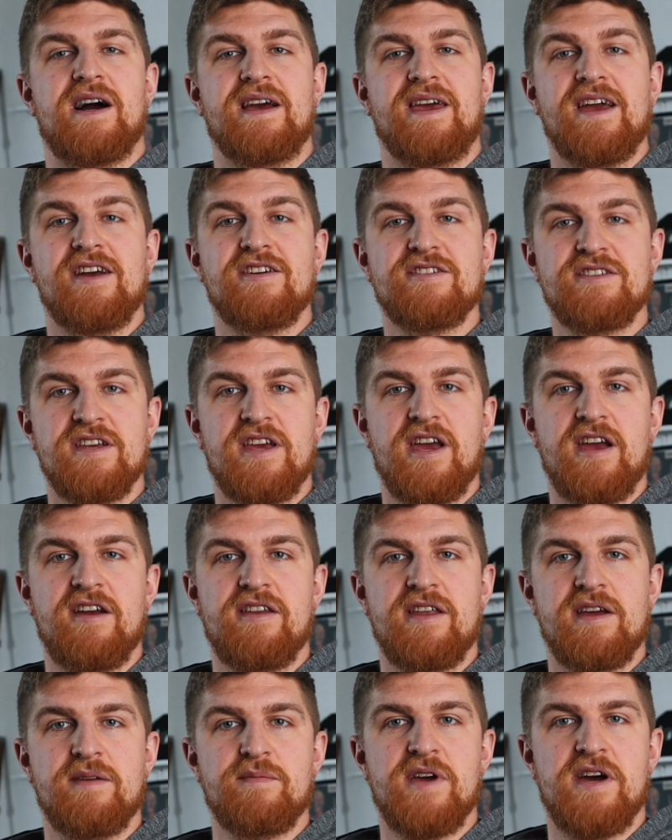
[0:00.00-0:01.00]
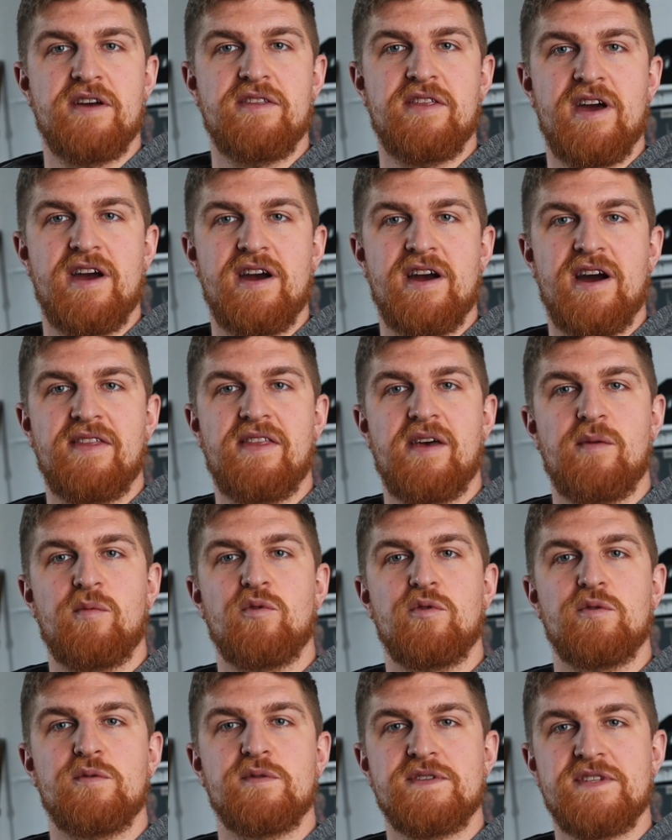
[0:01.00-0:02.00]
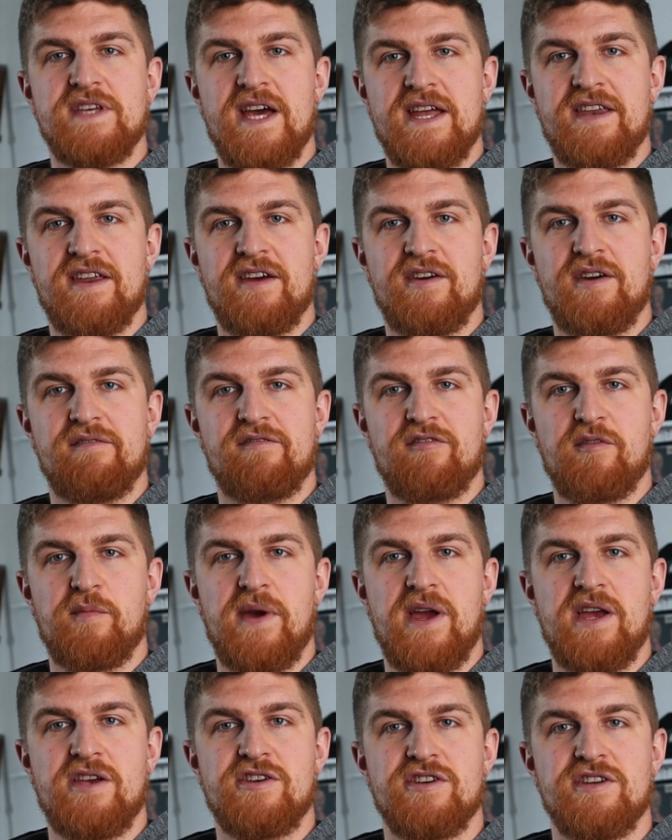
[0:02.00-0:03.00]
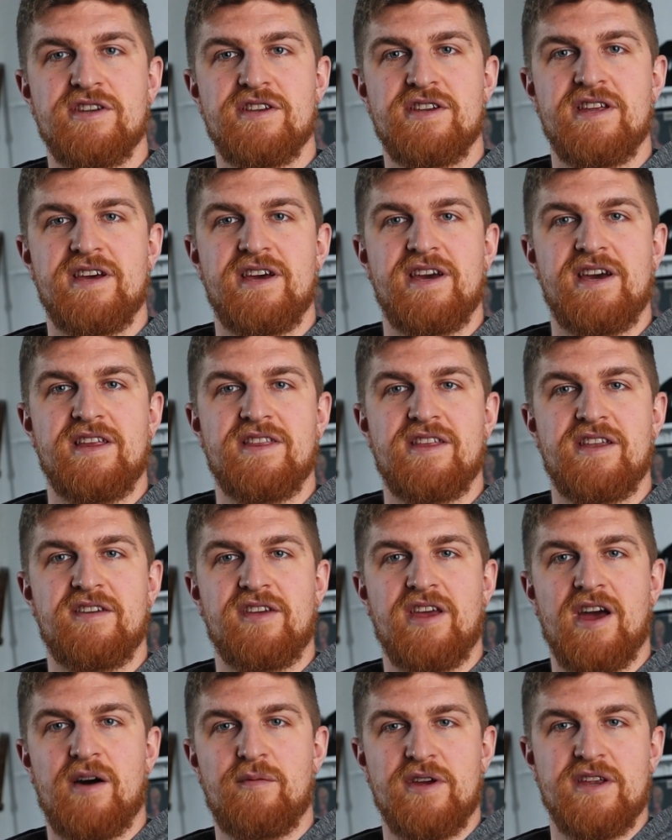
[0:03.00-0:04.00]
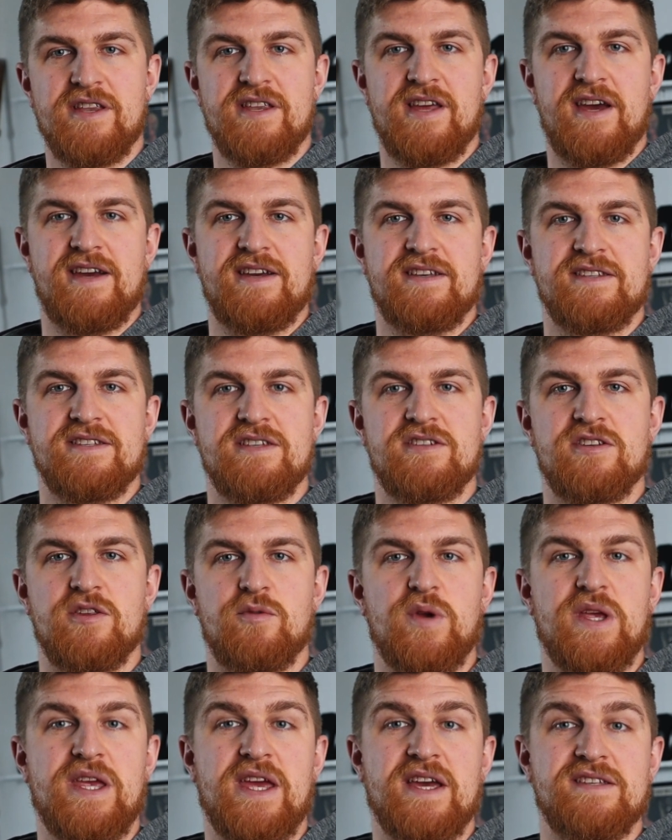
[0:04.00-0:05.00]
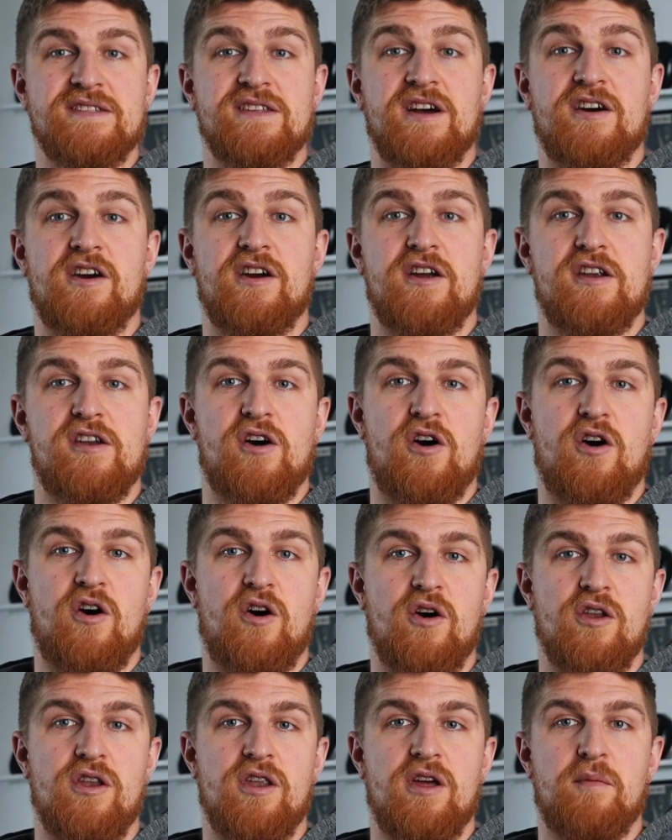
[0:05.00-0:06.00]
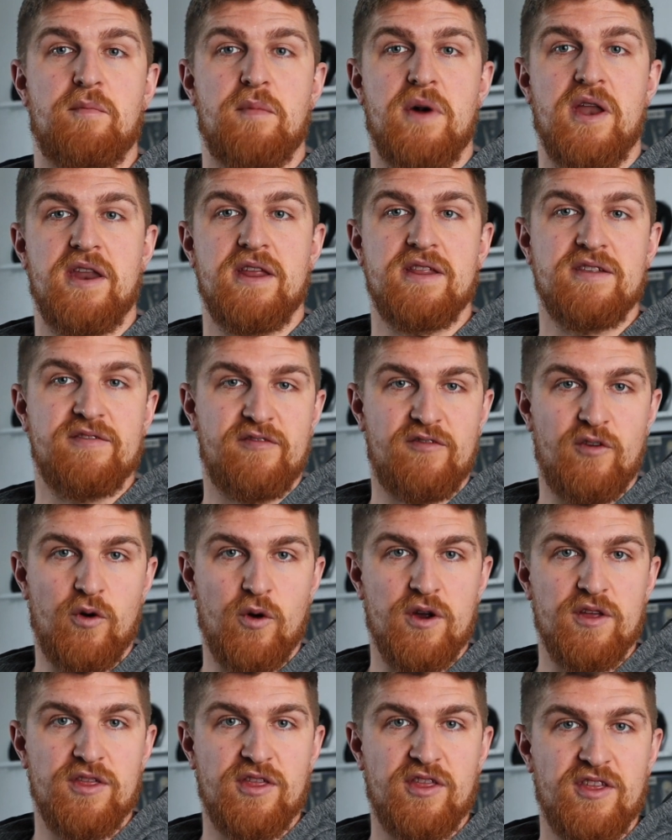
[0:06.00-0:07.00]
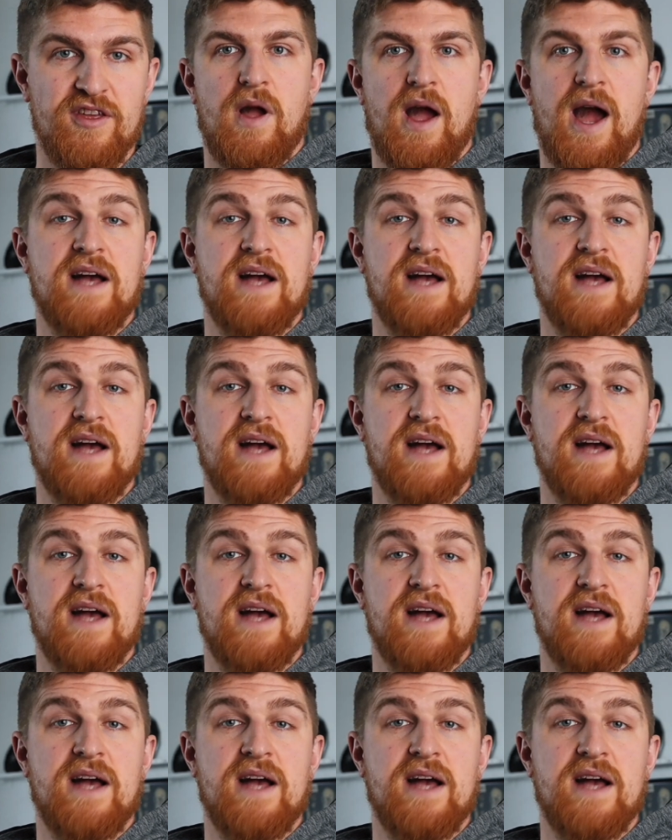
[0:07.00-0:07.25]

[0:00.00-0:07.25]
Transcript: Get your name down there, and then we will send out information in the coming days so that we can get started on Monday the 4th.